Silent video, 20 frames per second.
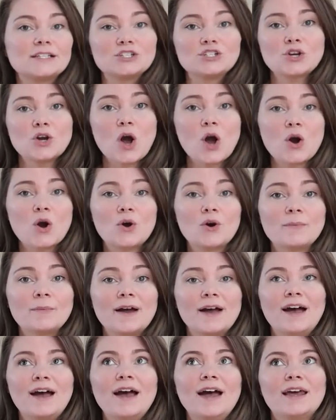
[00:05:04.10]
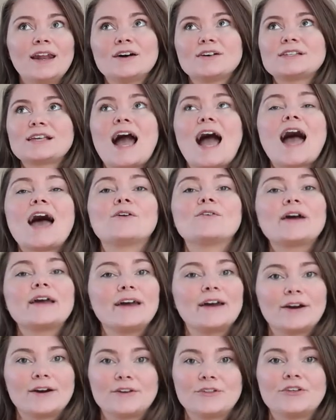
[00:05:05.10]
send you home. And I was like, I don't
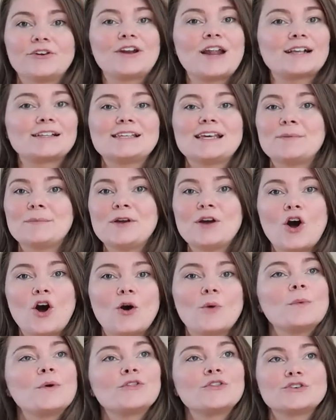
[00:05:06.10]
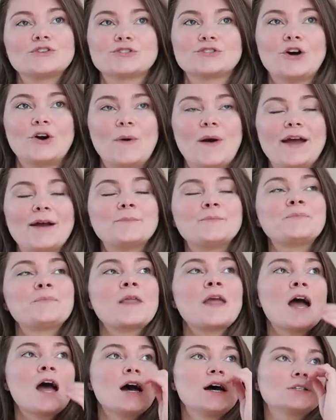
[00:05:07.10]
care. They're not sending me home. There's no way.
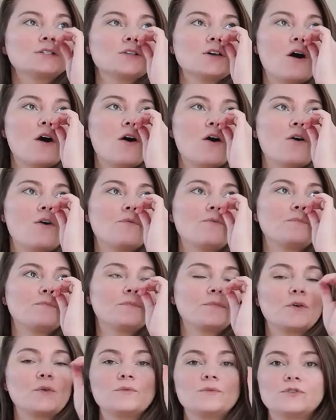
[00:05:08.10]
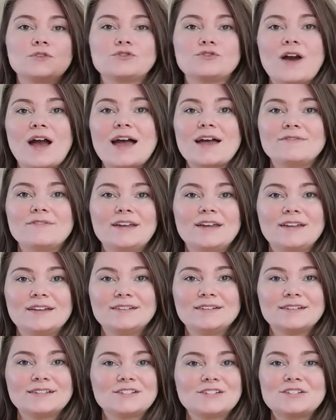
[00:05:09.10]
So drive
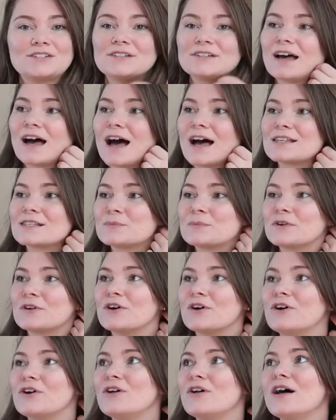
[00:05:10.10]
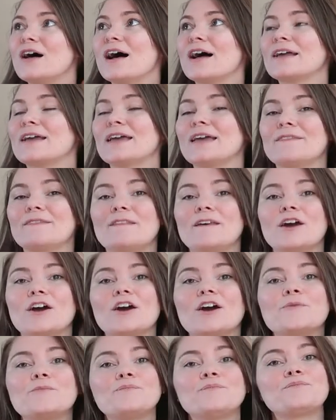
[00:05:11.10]
in to the hospital, get
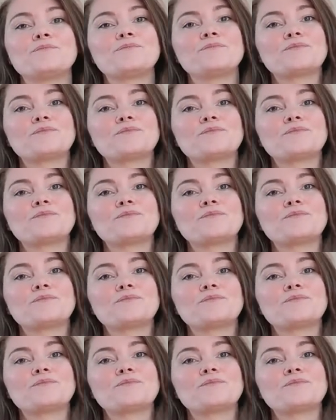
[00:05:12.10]
there.